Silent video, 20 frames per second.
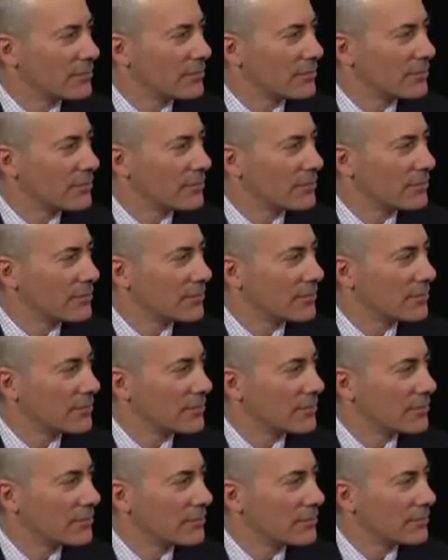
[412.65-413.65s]

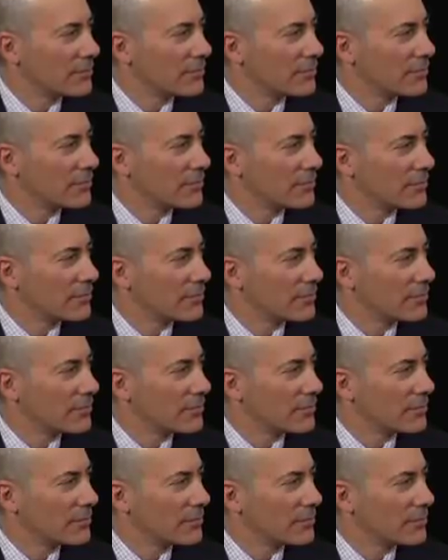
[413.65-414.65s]

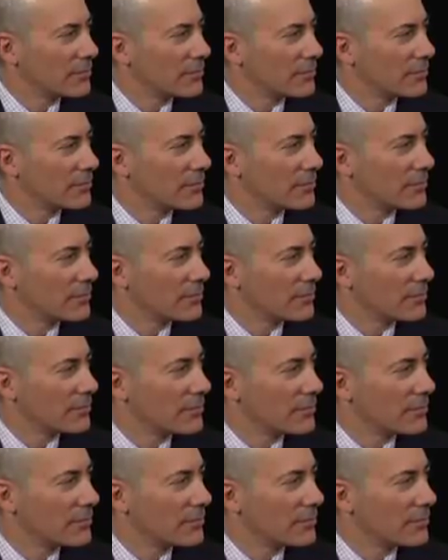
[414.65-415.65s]

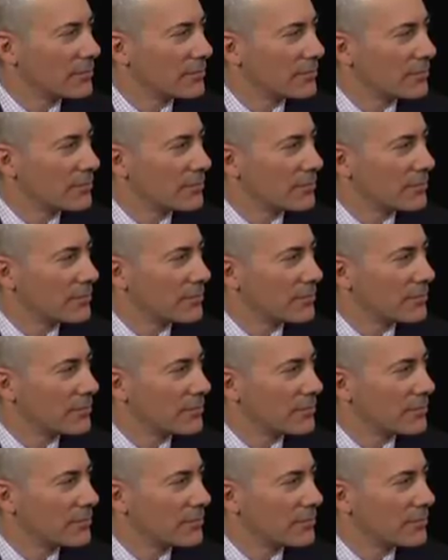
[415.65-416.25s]
(not speaking)